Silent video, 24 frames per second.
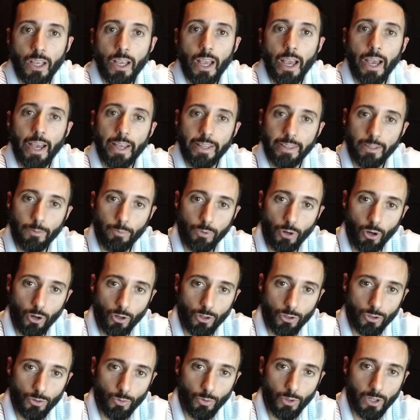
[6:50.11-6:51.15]
and the
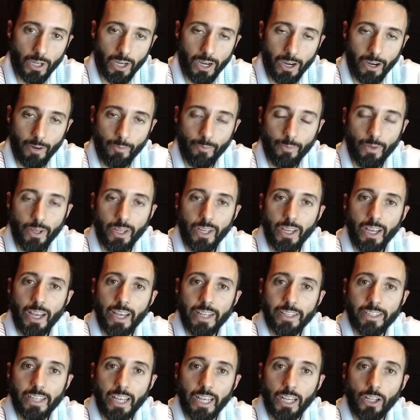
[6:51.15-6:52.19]
brokers will come
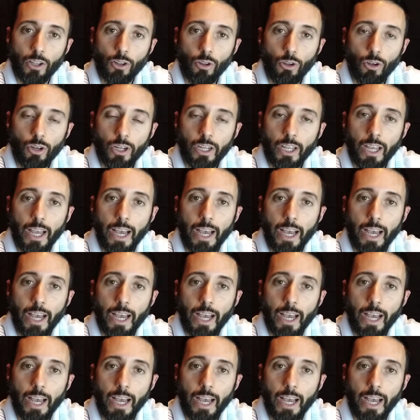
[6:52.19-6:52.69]
and take a look